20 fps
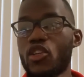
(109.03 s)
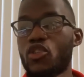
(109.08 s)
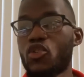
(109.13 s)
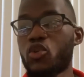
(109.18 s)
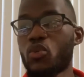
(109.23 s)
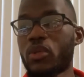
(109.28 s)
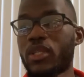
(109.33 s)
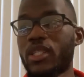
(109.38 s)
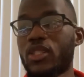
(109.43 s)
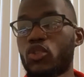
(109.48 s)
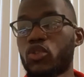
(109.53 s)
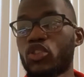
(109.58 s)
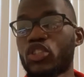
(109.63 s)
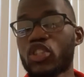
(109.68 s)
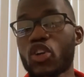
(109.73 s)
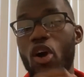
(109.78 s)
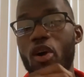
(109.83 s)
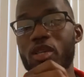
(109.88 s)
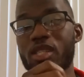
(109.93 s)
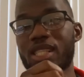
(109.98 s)
to
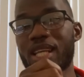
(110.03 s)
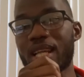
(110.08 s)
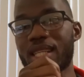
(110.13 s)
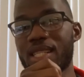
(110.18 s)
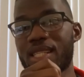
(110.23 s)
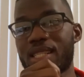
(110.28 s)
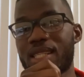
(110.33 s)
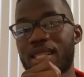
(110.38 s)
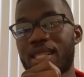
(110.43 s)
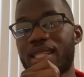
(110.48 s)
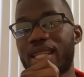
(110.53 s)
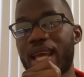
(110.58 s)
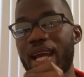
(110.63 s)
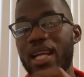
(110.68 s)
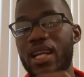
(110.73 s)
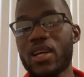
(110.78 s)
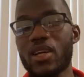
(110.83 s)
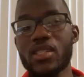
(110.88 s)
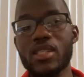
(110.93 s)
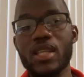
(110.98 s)
draw statistic
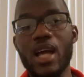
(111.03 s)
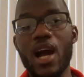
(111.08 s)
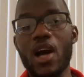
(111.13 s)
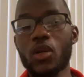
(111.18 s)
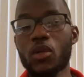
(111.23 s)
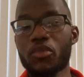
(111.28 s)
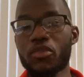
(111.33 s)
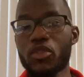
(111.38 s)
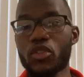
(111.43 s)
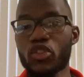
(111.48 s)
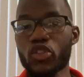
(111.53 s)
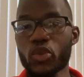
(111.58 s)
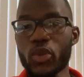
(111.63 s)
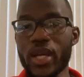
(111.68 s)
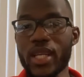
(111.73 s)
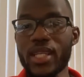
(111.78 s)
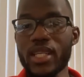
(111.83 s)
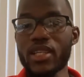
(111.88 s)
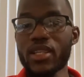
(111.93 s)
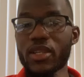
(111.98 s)
data out of your
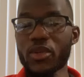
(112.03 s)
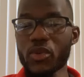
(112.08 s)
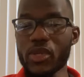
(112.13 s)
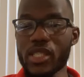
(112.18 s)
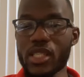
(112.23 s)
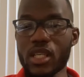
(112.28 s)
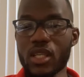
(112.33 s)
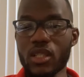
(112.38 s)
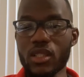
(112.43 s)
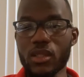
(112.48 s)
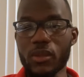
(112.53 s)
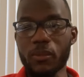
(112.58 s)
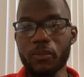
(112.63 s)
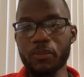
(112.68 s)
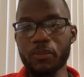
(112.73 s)
trading result?